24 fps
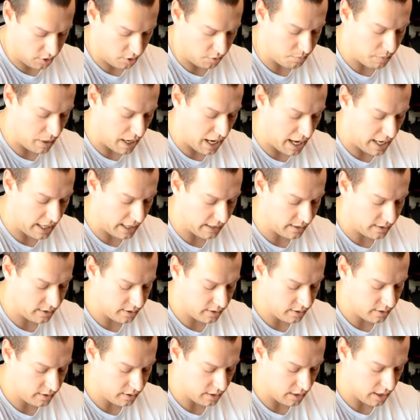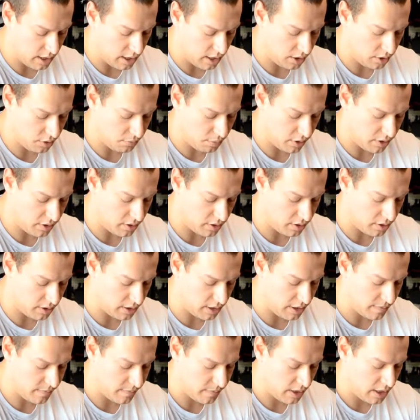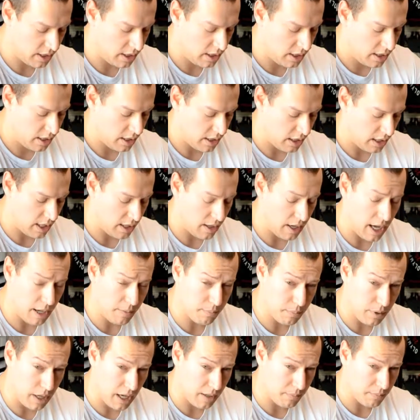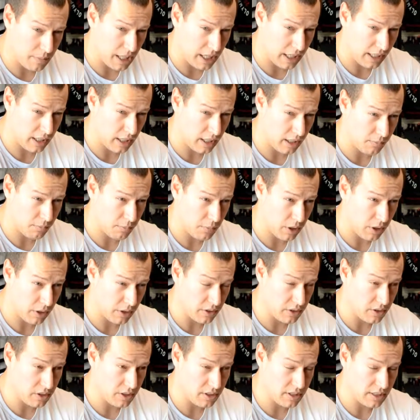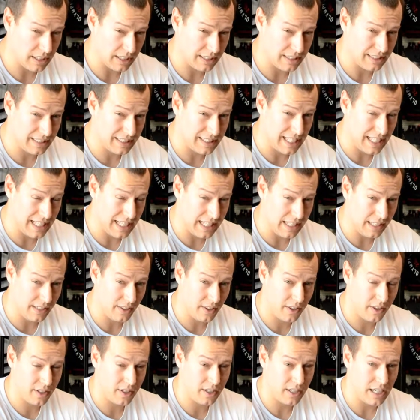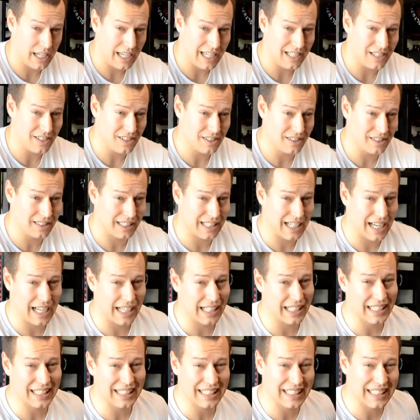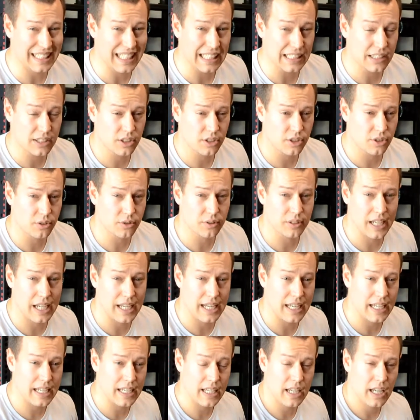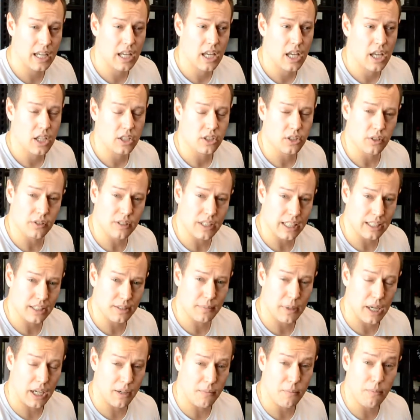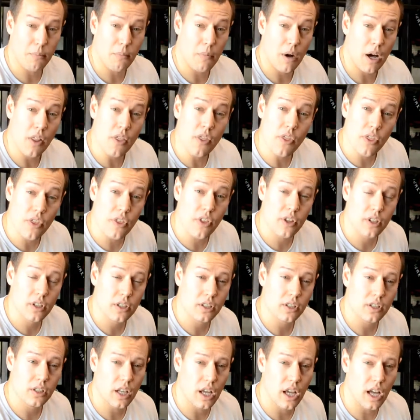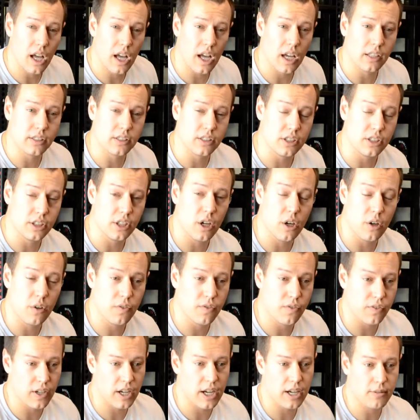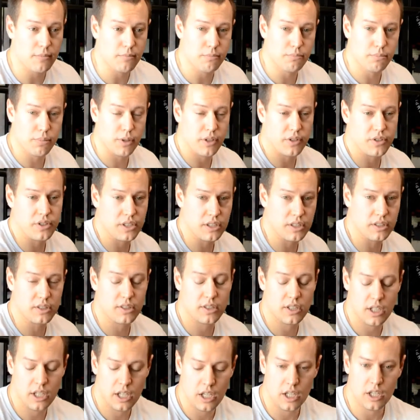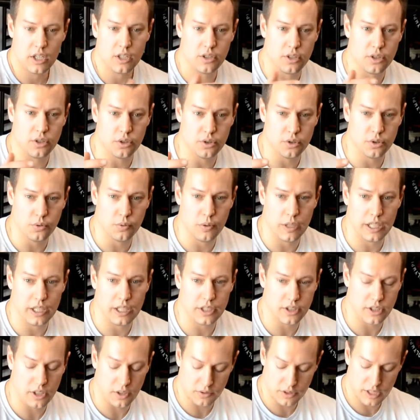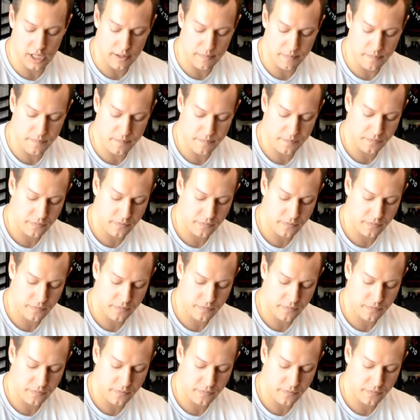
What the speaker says: buy it, you purchase it. I bought mine on March 16th. I just got it yesterday, so it takes about a month to go from purchase to when it shows up.